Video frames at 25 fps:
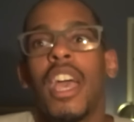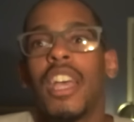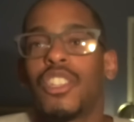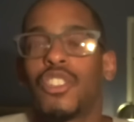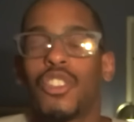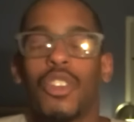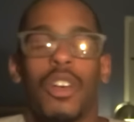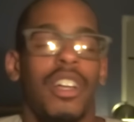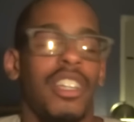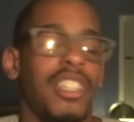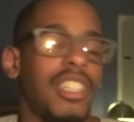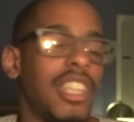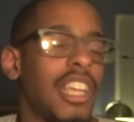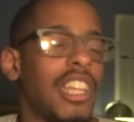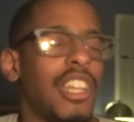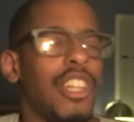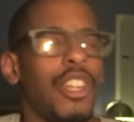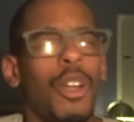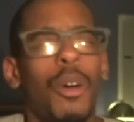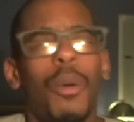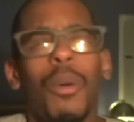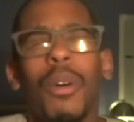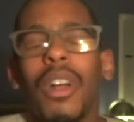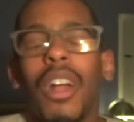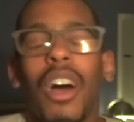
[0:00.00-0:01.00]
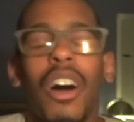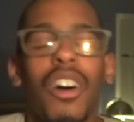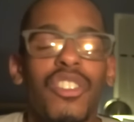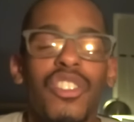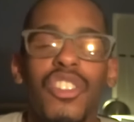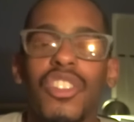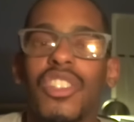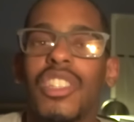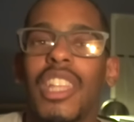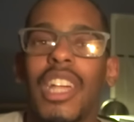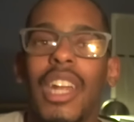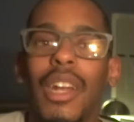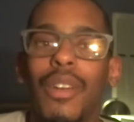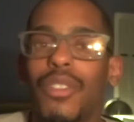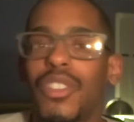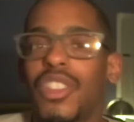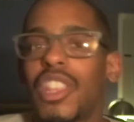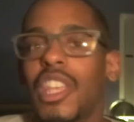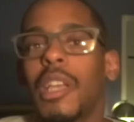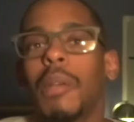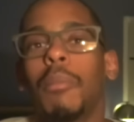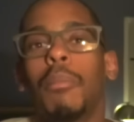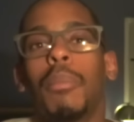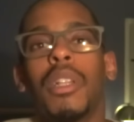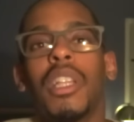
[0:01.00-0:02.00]
So I said, you know what, I'll just let
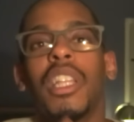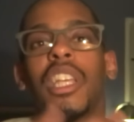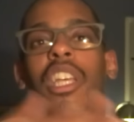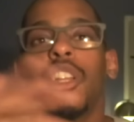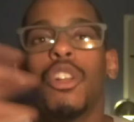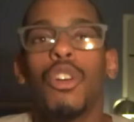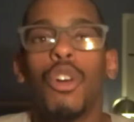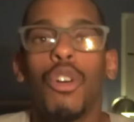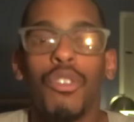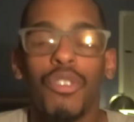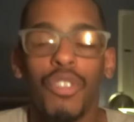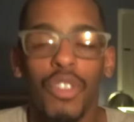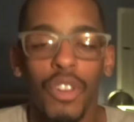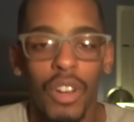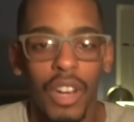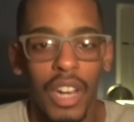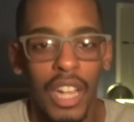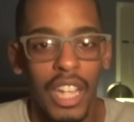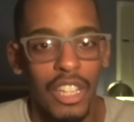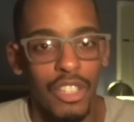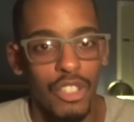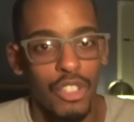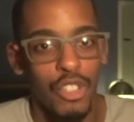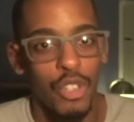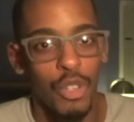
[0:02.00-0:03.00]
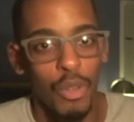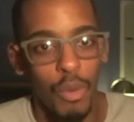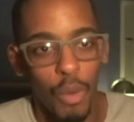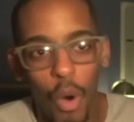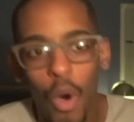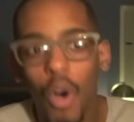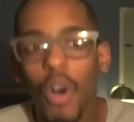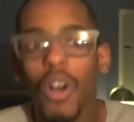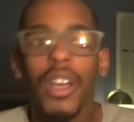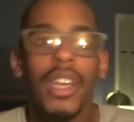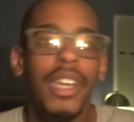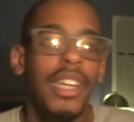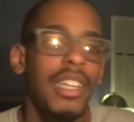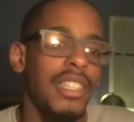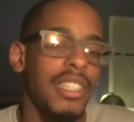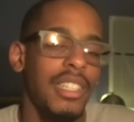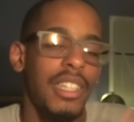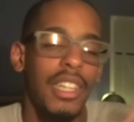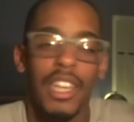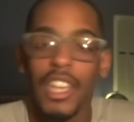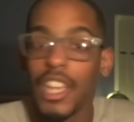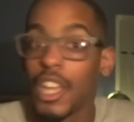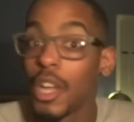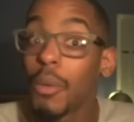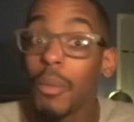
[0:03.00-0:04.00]
everything bleed over into
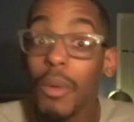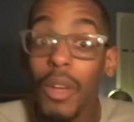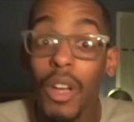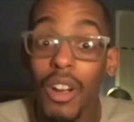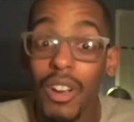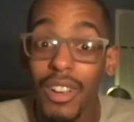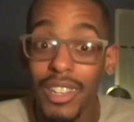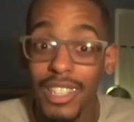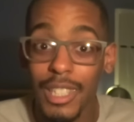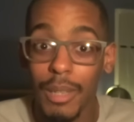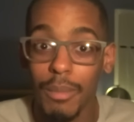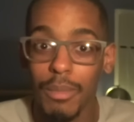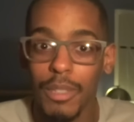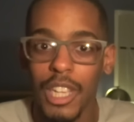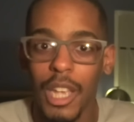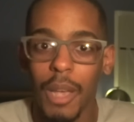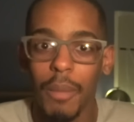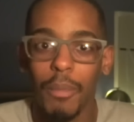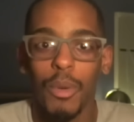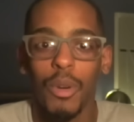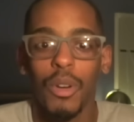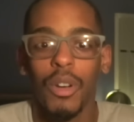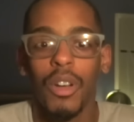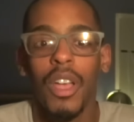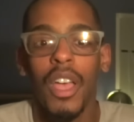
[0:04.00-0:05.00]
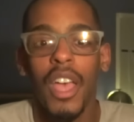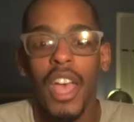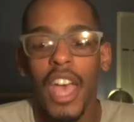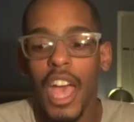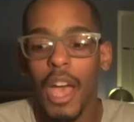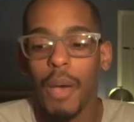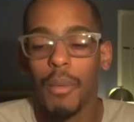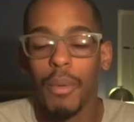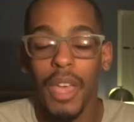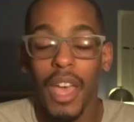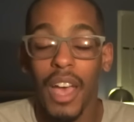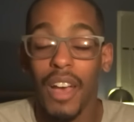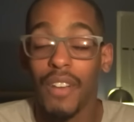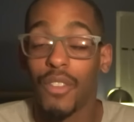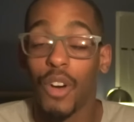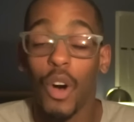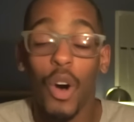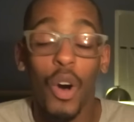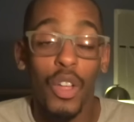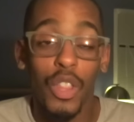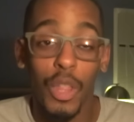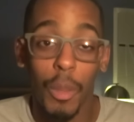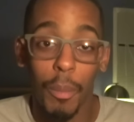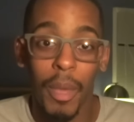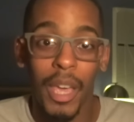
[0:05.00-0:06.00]
August. Here we are in September, and we have
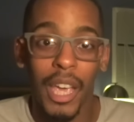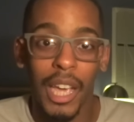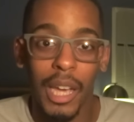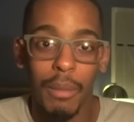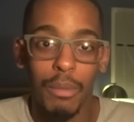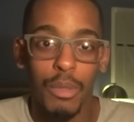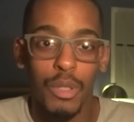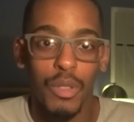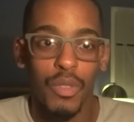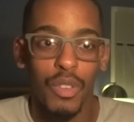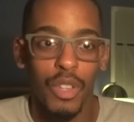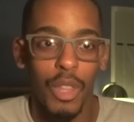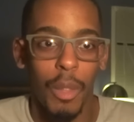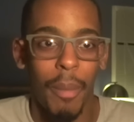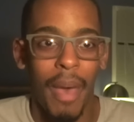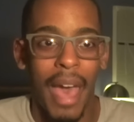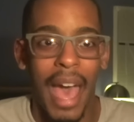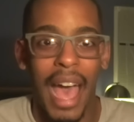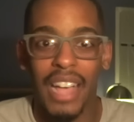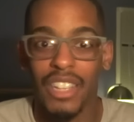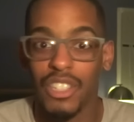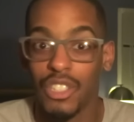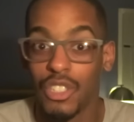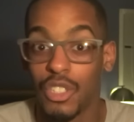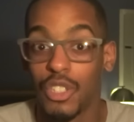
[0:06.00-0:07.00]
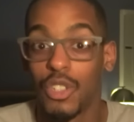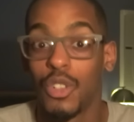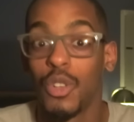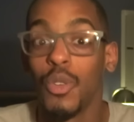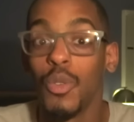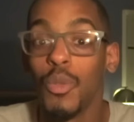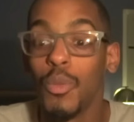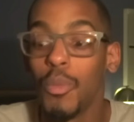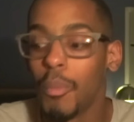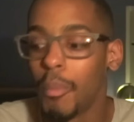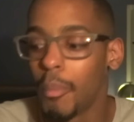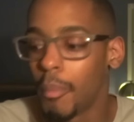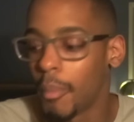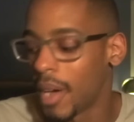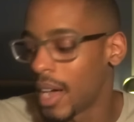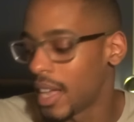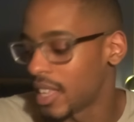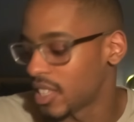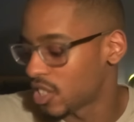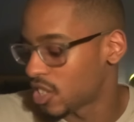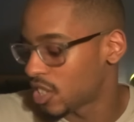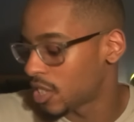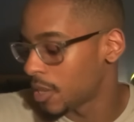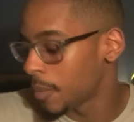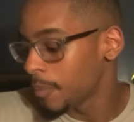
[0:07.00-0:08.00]
all the pickups for the past 2
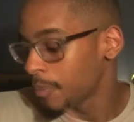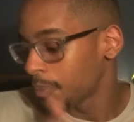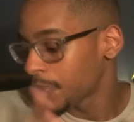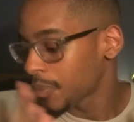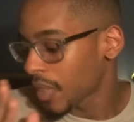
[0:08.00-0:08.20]
months.